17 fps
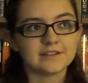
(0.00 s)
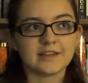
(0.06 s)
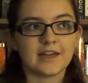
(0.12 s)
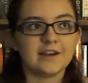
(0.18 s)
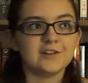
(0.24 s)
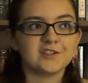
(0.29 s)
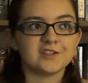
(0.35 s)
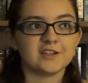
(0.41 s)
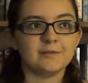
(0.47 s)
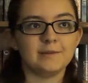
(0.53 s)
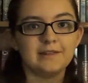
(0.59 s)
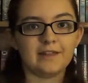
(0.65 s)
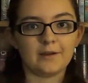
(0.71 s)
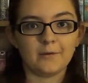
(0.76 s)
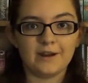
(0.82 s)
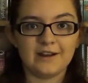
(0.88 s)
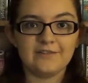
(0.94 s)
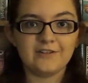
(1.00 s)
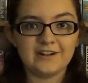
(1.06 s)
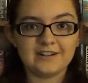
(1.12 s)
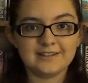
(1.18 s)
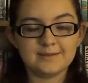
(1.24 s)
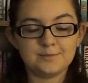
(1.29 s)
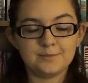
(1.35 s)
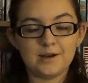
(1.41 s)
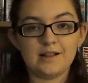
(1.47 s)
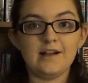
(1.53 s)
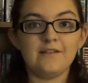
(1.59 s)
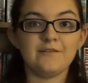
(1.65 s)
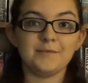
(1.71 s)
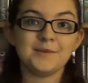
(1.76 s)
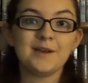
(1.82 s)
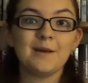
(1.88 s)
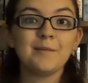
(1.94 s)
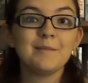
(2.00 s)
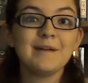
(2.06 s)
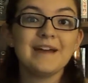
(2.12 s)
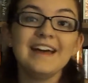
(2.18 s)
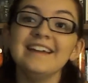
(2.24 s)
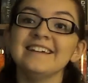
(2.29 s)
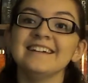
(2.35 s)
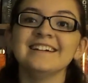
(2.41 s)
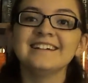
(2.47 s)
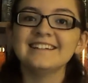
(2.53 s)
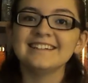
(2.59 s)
It's kind of just going to be like whatever I sprawl out from the top of my head.